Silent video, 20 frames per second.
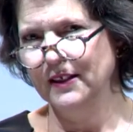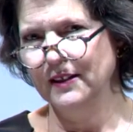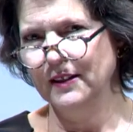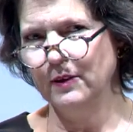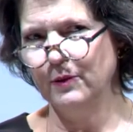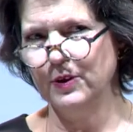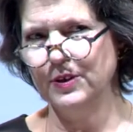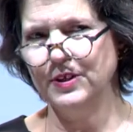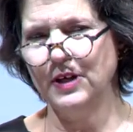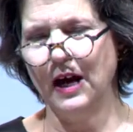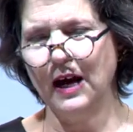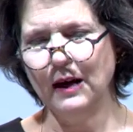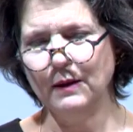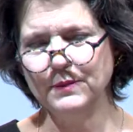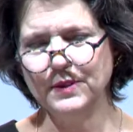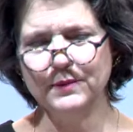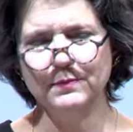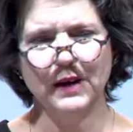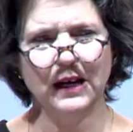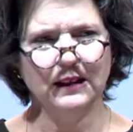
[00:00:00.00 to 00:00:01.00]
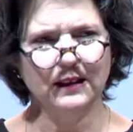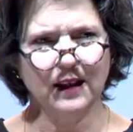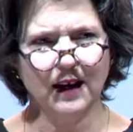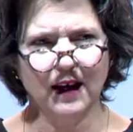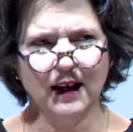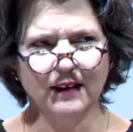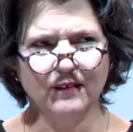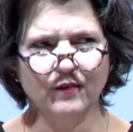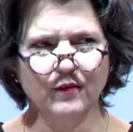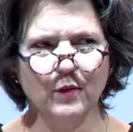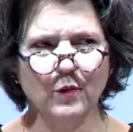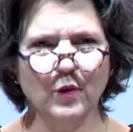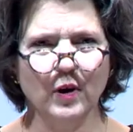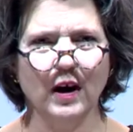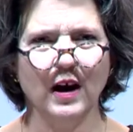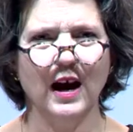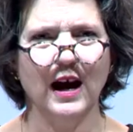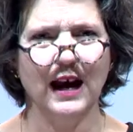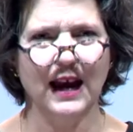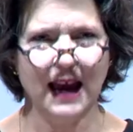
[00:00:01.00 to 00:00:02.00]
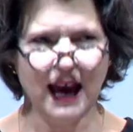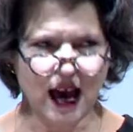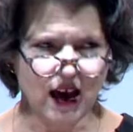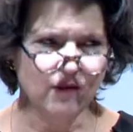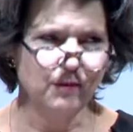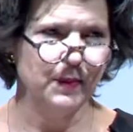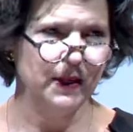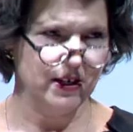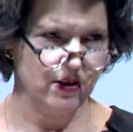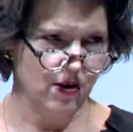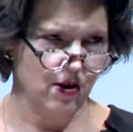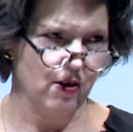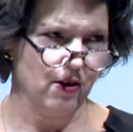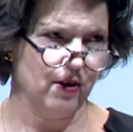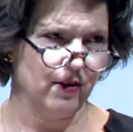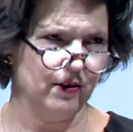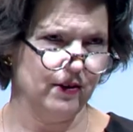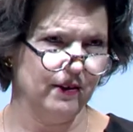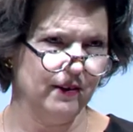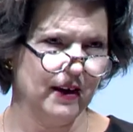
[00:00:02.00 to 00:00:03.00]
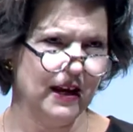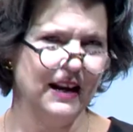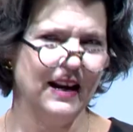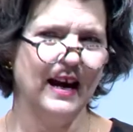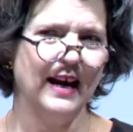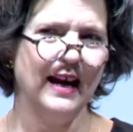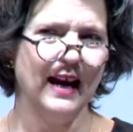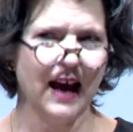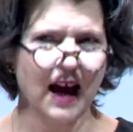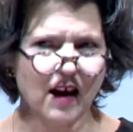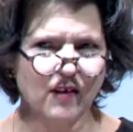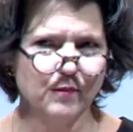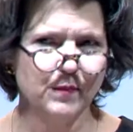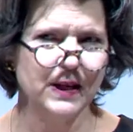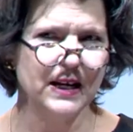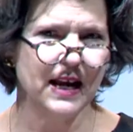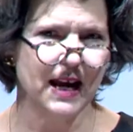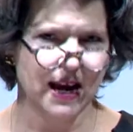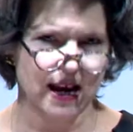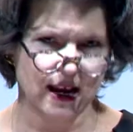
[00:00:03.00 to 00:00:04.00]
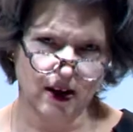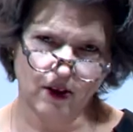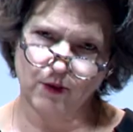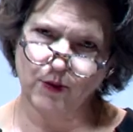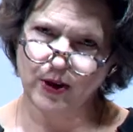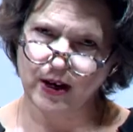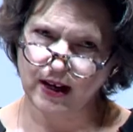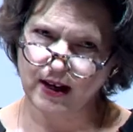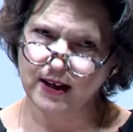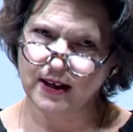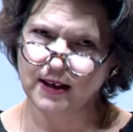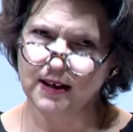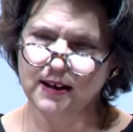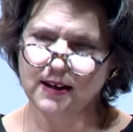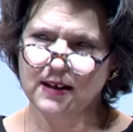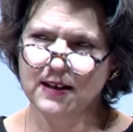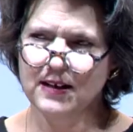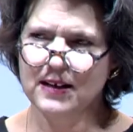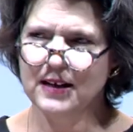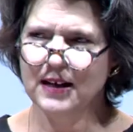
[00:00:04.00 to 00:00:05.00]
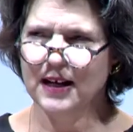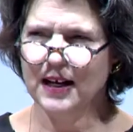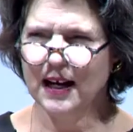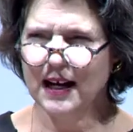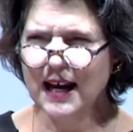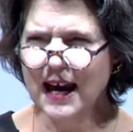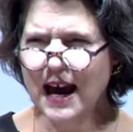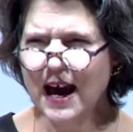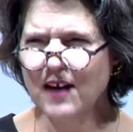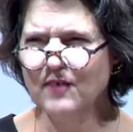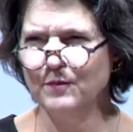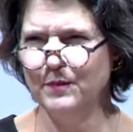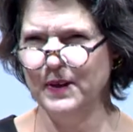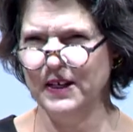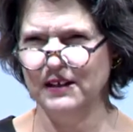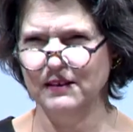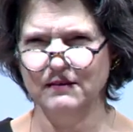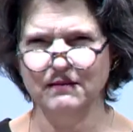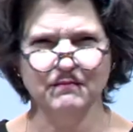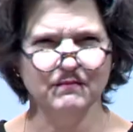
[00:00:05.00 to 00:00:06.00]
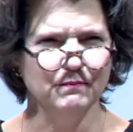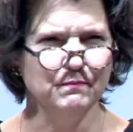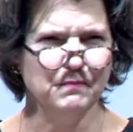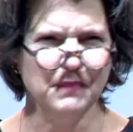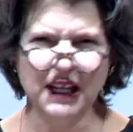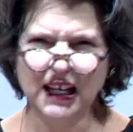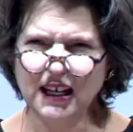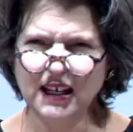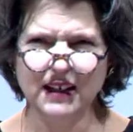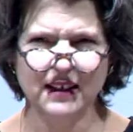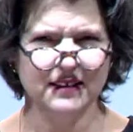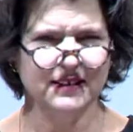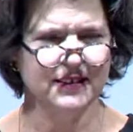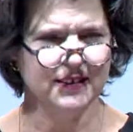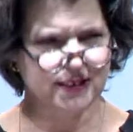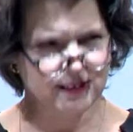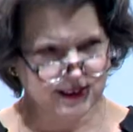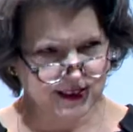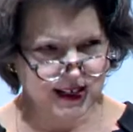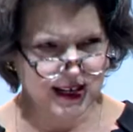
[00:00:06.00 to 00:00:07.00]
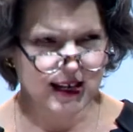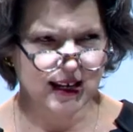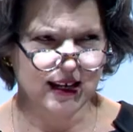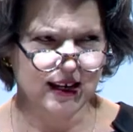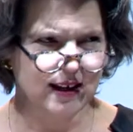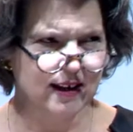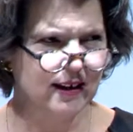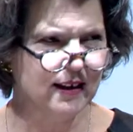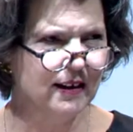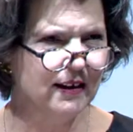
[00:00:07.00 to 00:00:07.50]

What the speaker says: There were times in my life where I have been hard, and I have been angry, and I have been mean as a snake.